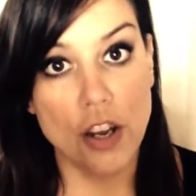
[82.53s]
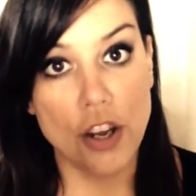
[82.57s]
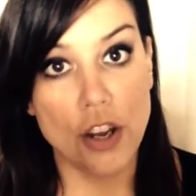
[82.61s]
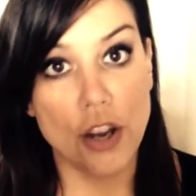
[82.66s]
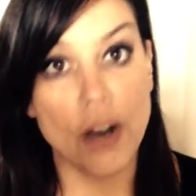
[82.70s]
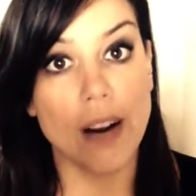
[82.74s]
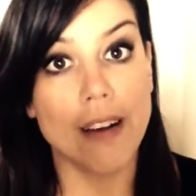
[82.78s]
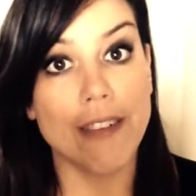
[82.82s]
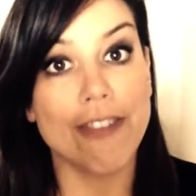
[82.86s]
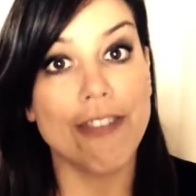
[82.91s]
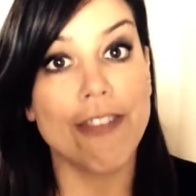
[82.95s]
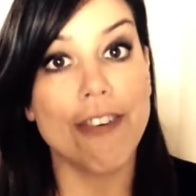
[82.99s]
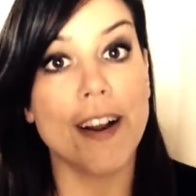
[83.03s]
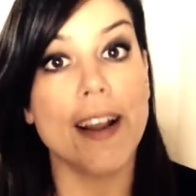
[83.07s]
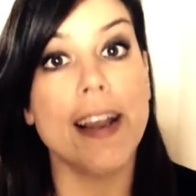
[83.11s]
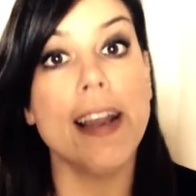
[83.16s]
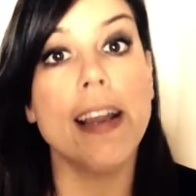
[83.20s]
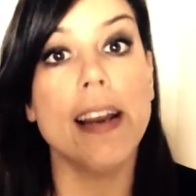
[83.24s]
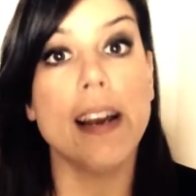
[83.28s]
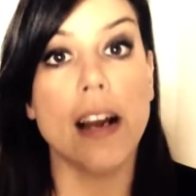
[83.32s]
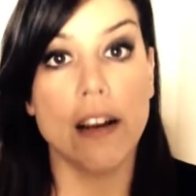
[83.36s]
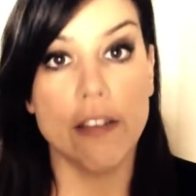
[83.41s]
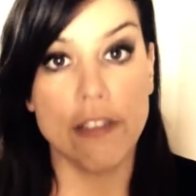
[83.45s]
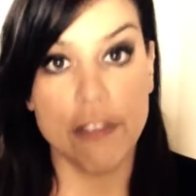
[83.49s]
You're
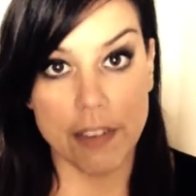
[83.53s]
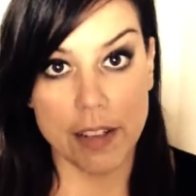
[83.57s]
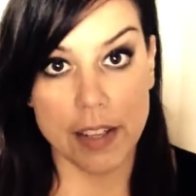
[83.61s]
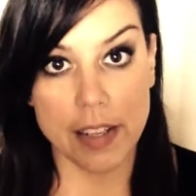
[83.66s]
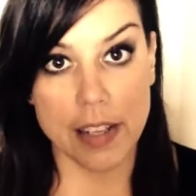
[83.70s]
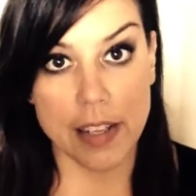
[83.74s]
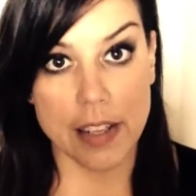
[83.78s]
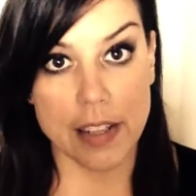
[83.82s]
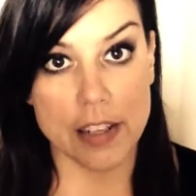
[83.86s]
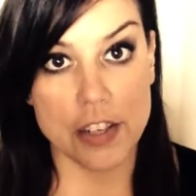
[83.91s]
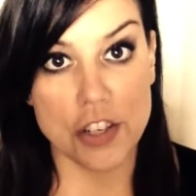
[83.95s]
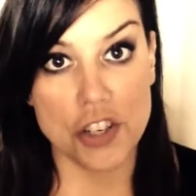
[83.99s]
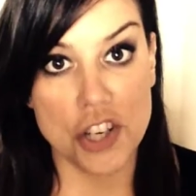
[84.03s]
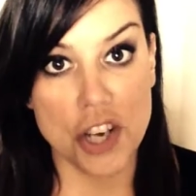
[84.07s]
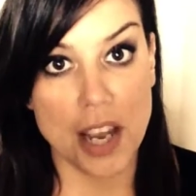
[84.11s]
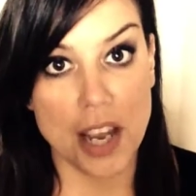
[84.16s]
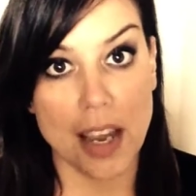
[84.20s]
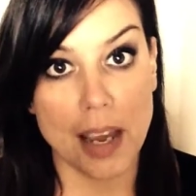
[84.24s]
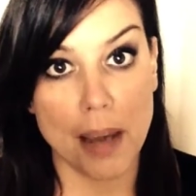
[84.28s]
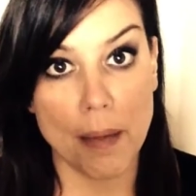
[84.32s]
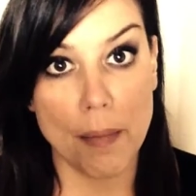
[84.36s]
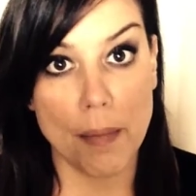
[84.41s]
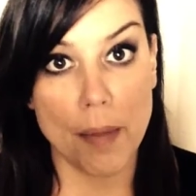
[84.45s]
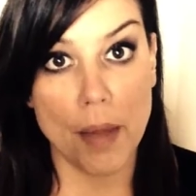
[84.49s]
afraid of feeling the
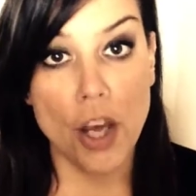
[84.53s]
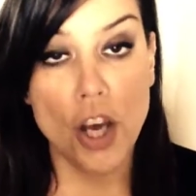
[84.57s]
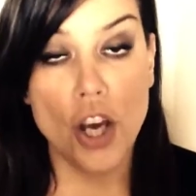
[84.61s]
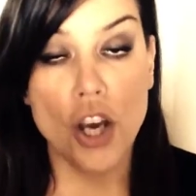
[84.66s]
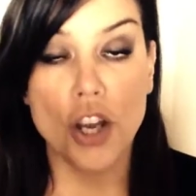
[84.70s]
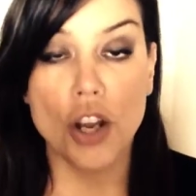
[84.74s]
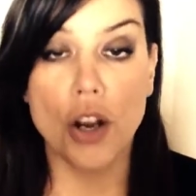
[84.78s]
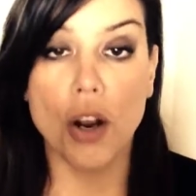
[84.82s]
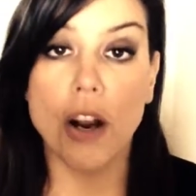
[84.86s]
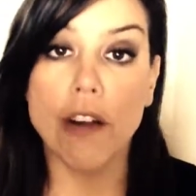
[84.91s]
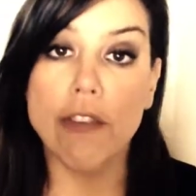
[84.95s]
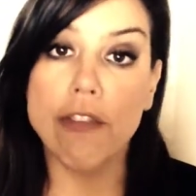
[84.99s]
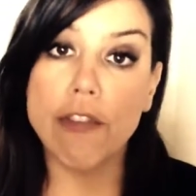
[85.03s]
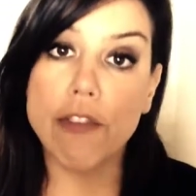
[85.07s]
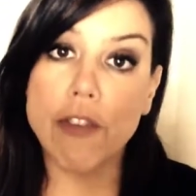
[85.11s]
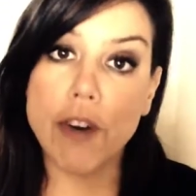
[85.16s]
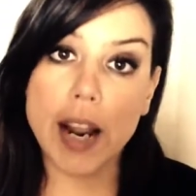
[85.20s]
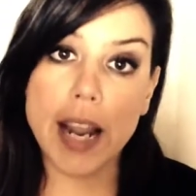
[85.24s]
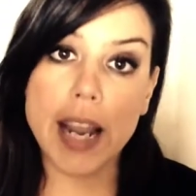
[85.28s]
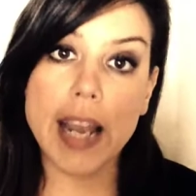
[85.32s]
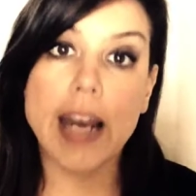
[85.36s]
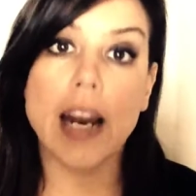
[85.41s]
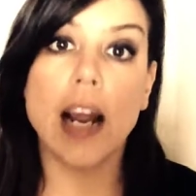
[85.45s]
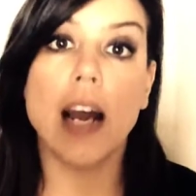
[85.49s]
shame. You're
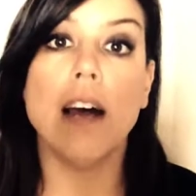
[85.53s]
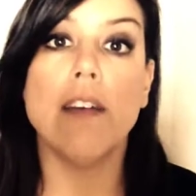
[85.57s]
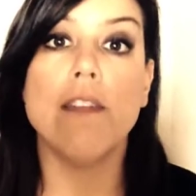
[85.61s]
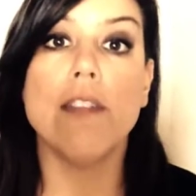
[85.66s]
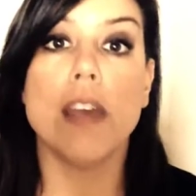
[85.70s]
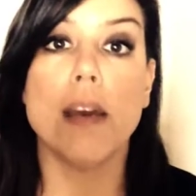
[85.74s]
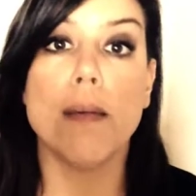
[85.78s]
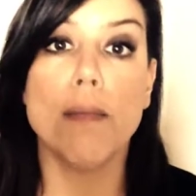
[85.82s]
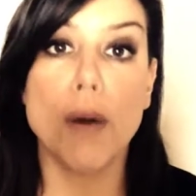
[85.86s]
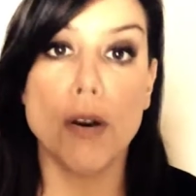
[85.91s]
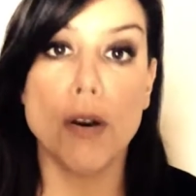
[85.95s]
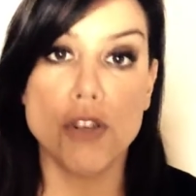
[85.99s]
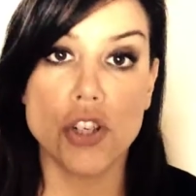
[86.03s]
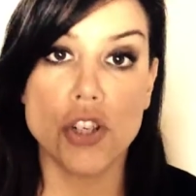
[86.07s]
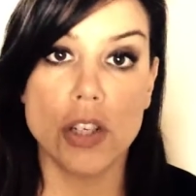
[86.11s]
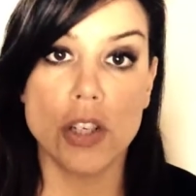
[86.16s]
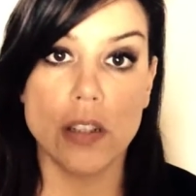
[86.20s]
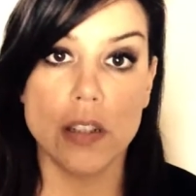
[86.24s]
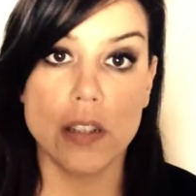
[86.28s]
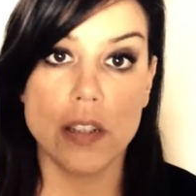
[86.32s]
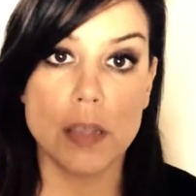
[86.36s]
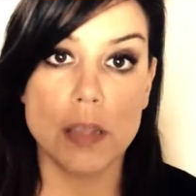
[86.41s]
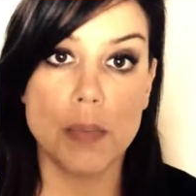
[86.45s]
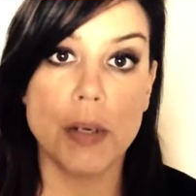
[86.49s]
afraid of the
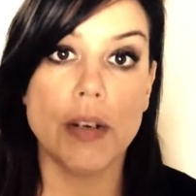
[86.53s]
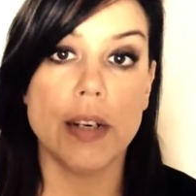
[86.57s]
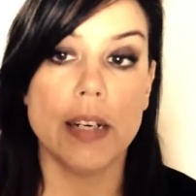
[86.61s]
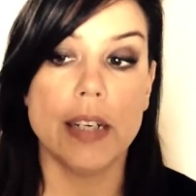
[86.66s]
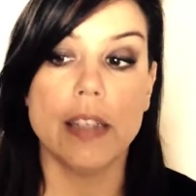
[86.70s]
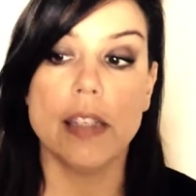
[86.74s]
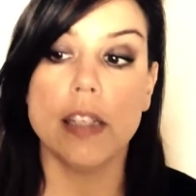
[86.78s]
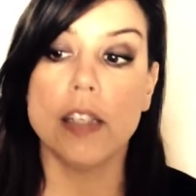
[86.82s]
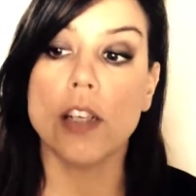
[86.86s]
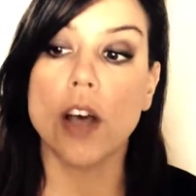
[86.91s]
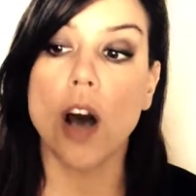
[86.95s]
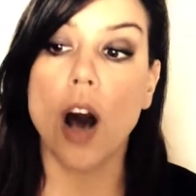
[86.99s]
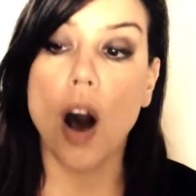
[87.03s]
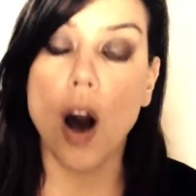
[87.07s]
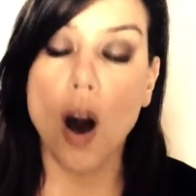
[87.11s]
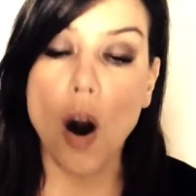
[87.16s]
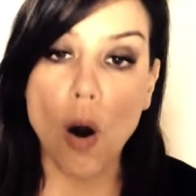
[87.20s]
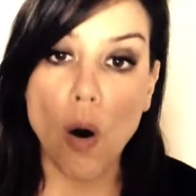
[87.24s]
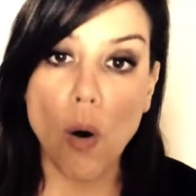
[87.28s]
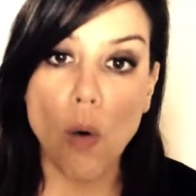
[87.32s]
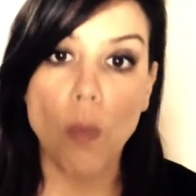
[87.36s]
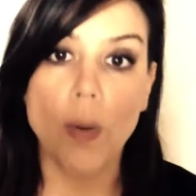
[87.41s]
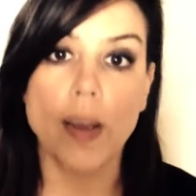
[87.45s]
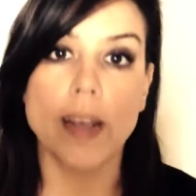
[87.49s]
emotional experience. It's
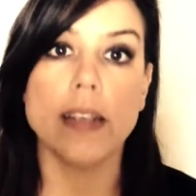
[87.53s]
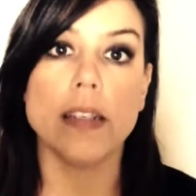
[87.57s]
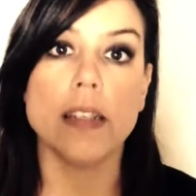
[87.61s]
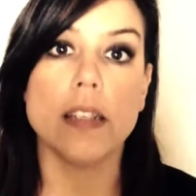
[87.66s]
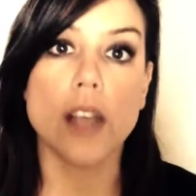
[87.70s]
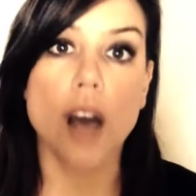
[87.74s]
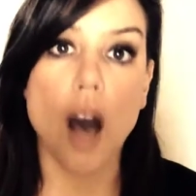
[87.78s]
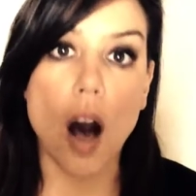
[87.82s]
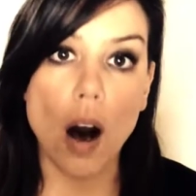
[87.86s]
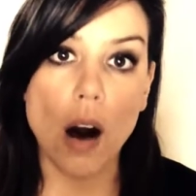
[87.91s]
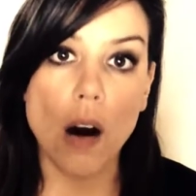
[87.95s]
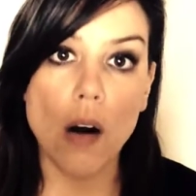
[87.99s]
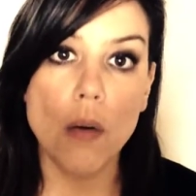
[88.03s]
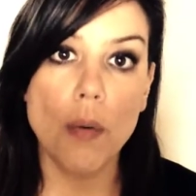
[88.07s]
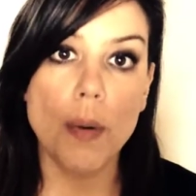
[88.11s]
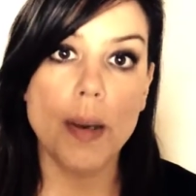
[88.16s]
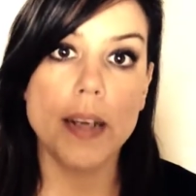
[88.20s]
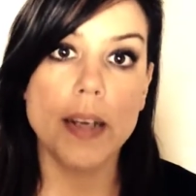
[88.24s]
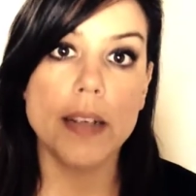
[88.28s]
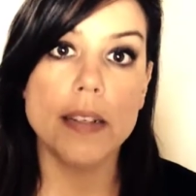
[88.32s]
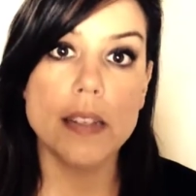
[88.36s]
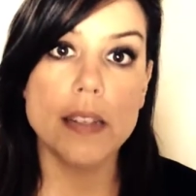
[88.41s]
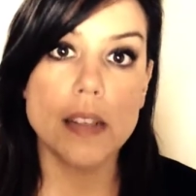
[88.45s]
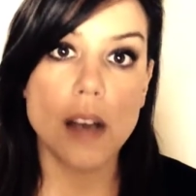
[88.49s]
always,
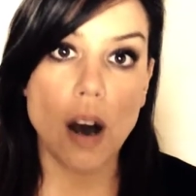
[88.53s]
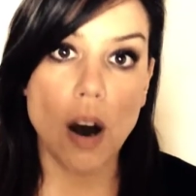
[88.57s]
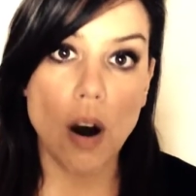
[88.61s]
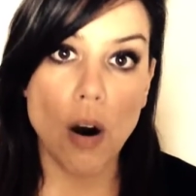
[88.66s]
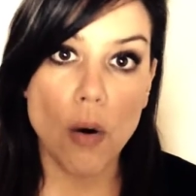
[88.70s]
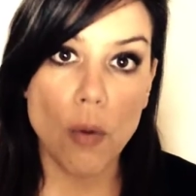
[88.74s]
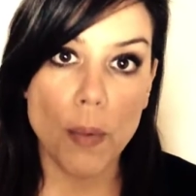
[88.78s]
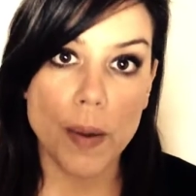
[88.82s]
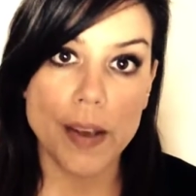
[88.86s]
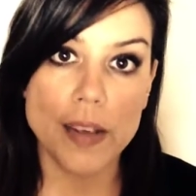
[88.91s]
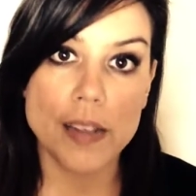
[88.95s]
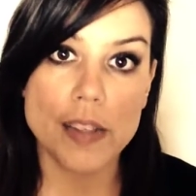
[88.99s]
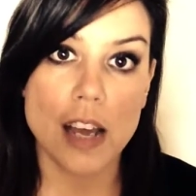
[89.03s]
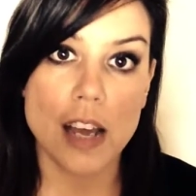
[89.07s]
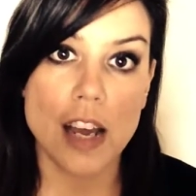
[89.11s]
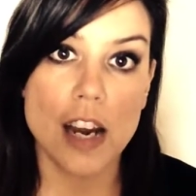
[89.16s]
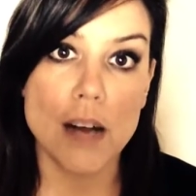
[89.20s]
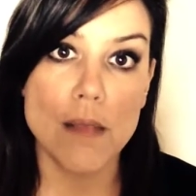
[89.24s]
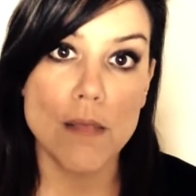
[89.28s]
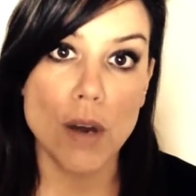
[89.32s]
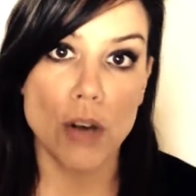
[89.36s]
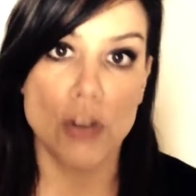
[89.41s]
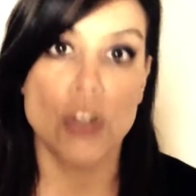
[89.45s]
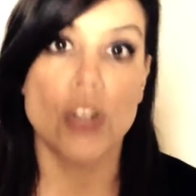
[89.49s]
always, always an
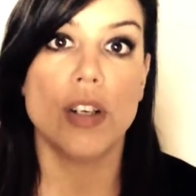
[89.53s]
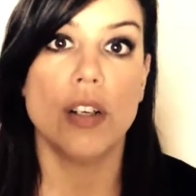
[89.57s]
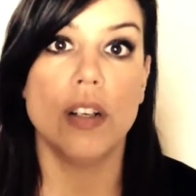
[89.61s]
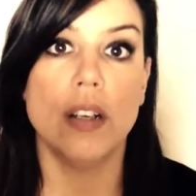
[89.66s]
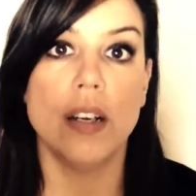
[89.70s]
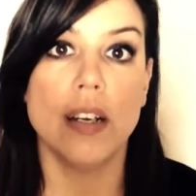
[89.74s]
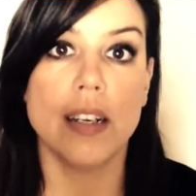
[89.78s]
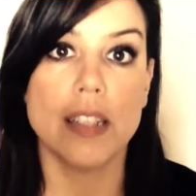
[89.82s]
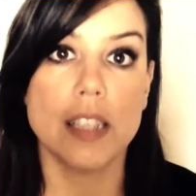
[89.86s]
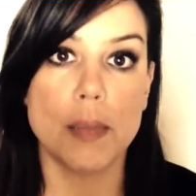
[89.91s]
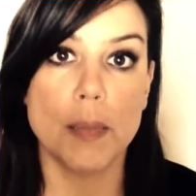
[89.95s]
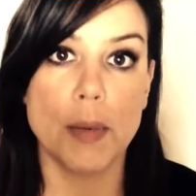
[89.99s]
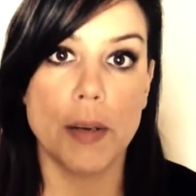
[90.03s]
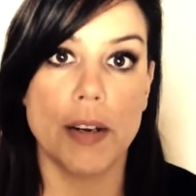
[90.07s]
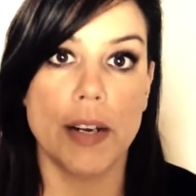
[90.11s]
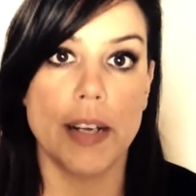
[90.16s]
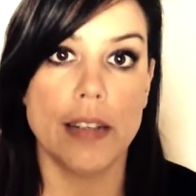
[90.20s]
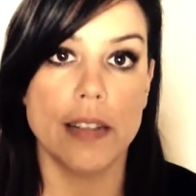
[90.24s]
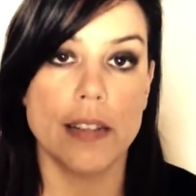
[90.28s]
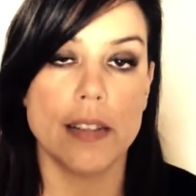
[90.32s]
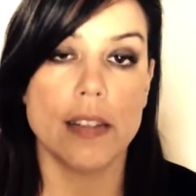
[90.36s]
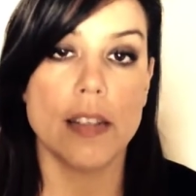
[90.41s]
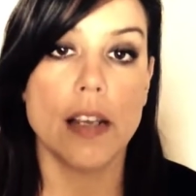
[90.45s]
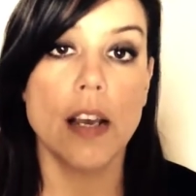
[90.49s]
emotional
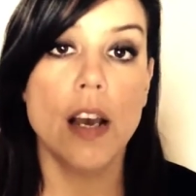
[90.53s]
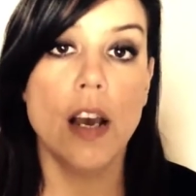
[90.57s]
experience